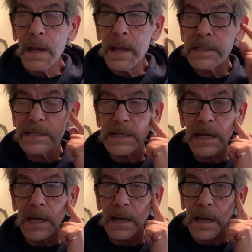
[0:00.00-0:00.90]
Let's
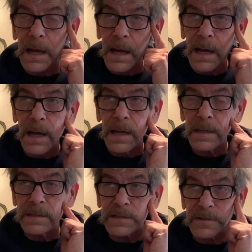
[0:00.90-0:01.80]
see,
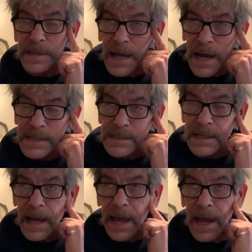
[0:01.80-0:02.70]

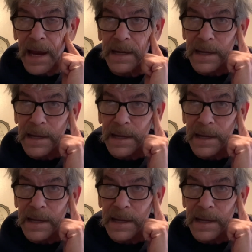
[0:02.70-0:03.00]
2008